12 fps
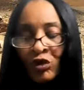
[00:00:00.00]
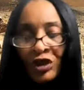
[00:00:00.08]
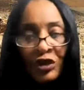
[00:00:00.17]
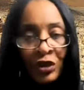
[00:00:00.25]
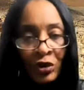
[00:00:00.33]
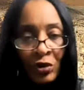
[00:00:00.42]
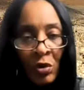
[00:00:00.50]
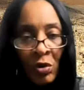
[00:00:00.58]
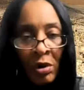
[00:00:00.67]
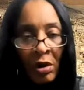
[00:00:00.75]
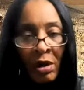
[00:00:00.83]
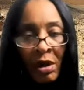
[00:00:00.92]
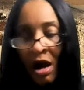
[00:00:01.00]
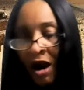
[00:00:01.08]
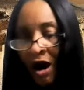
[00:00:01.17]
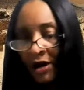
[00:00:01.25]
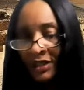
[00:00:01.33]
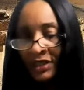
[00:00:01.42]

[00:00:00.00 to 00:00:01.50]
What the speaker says: restore our